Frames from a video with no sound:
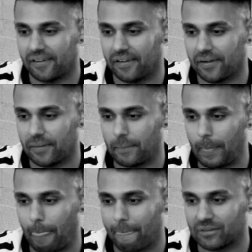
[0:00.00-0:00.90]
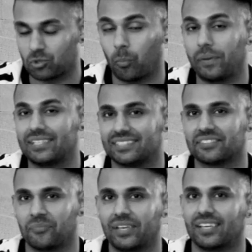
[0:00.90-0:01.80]
and it's called
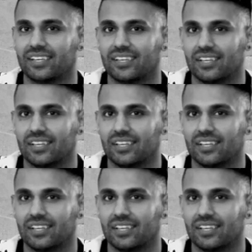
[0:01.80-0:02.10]
Pieces of Me.